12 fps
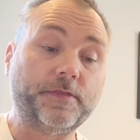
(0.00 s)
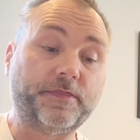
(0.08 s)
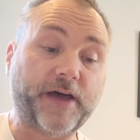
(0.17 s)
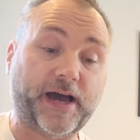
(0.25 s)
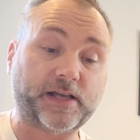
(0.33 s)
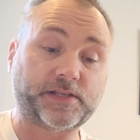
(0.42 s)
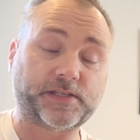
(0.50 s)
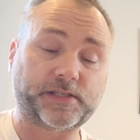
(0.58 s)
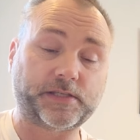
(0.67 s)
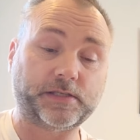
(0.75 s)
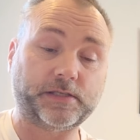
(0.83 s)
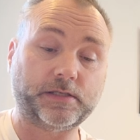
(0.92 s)

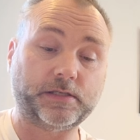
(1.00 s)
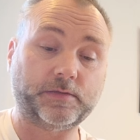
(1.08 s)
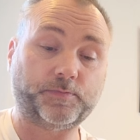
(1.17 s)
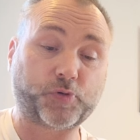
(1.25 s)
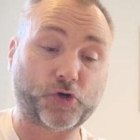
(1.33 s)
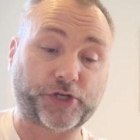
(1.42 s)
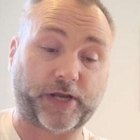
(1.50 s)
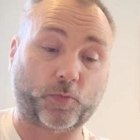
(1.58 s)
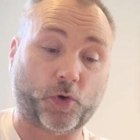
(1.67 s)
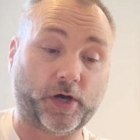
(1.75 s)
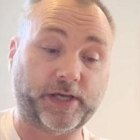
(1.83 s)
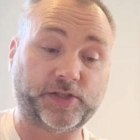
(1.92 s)
That's
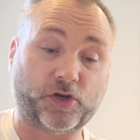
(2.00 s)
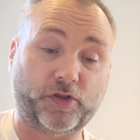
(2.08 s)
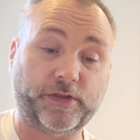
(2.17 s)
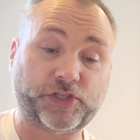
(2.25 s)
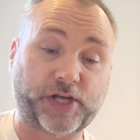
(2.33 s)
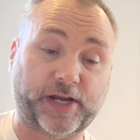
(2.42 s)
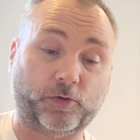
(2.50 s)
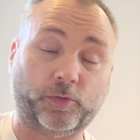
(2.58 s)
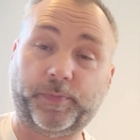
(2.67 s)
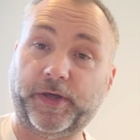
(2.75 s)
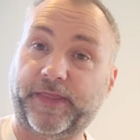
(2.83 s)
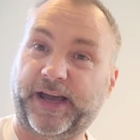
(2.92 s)
project-wise on the channel,
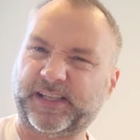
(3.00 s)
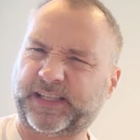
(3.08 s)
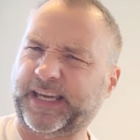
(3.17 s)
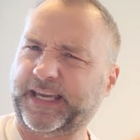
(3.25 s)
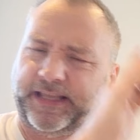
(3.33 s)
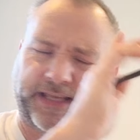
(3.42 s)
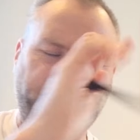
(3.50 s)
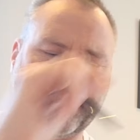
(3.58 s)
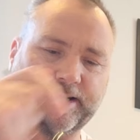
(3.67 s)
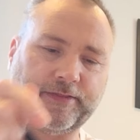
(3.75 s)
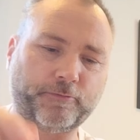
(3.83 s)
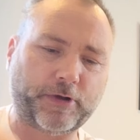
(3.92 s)
but that's kicking the can
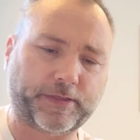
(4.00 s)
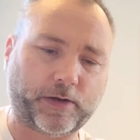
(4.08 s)
down the road.